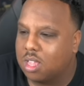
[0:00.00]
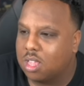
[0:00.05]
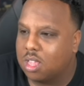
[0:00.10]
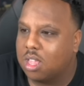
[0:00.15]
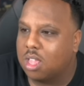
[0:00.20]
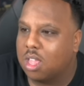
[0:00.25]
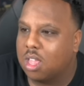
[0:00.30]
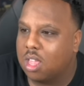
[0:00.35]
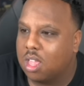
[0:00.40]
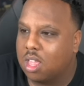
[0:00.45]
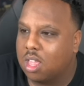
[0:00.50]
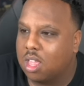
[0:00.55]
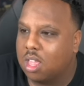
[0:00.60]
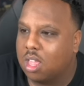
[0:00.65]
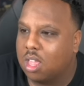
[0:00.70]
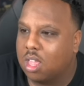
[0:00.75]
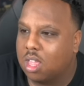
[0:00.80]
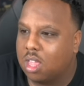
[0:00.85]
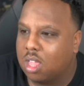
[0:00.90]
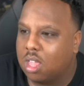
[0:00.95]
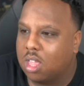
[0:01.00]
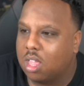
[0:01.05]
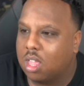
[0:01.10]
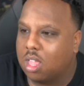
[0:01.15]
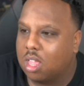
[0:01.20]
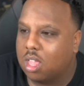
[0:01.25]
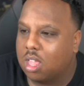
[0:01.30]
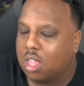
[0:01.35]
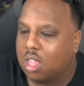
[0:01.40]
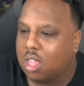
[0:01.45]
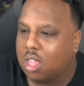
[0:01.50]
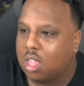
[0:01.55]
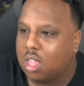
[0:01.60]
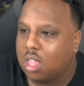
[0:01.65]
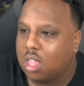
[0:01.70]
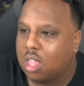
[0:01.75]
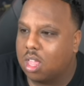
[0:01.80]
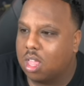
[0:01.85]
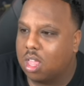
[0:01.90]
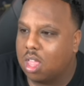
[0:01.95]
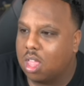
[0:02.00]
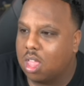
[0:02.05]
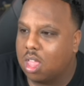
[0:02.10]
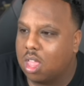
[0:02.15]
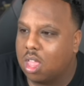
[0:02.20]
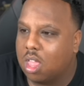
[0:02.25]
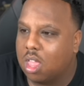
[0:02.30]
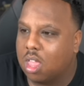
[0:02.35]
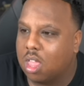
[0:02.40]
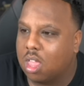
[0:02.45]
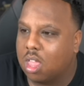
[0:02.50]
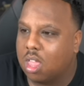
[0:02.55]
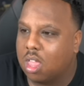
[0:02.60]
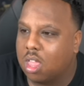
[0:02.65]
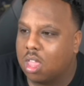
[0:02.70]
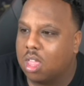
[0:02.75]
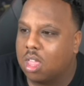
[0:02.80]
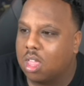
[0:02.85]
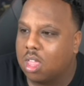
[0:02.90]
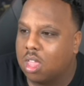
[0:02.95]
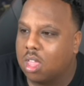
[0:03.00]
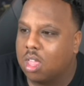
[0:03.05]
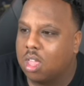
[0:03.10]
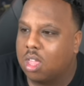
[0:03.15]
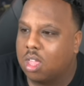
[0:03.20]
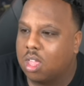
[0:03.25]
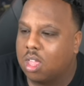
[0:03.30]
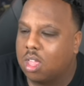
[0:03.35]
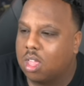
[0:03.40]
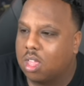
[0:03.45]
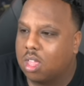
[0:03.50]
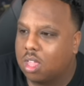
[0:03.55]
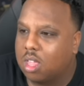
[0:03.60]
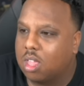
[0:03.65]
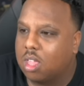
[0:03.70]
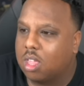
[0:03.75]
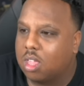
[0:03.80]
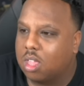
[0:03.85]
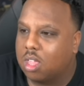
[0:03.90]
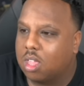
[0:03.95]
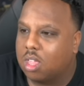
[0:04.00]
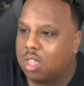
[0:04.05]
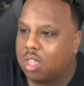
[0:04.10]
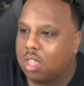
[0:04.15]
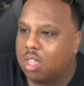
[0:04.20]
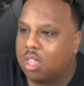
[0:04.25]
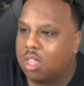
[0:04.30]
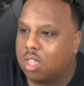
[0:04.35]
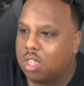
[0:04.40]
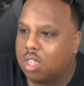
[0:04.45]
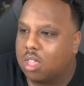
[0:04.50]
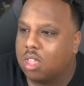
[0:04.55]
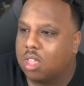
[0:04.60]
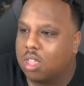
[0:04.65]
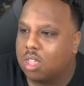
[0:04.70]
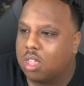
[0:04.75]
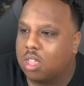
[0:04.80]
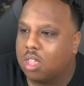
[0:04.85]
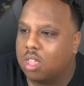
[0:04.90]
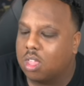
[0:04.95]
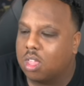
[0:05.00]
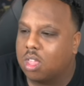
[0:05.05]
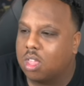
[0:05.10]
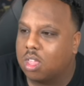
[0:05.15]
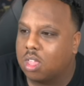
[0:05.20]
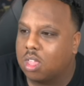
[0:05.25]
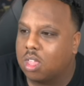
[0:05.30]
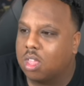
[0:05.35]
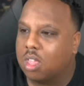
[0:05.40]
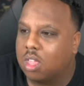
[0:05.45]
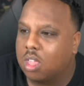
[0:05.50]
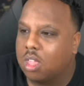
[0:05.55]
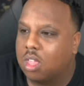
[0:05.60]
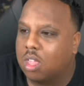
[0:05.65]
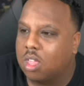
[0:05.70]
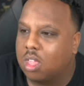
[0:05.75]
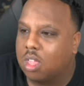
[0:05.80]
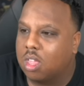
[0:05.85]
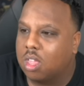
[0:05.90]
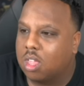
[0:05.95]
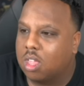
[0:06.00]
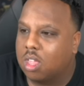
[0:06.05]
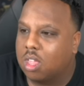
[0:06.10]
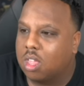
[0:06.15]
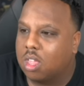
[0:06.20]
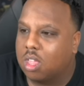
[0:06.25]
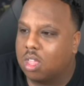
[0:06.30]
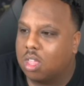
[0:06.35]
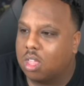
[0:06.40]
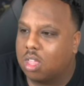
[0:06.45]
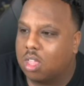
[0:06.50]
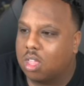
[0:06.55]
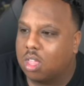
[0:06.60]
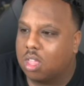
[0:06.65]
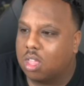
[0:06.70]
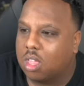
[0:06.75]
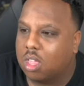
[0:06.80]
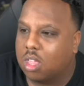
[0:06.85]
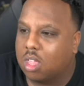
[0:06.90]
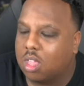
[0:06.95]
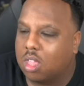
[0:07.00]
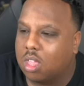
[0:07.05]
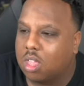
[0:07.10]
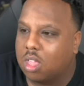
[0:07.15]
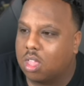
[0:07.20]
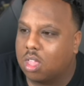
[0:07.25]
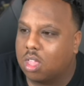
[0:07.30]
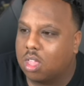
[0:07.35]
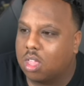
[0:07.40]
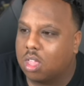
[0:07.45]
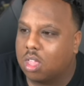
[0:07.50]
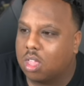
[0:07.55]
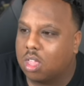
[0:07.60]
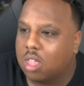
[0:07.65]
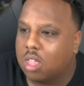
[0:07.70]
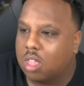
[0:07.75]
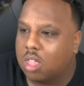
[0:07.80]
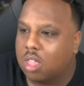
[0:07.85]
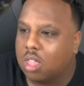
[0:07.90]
(silent)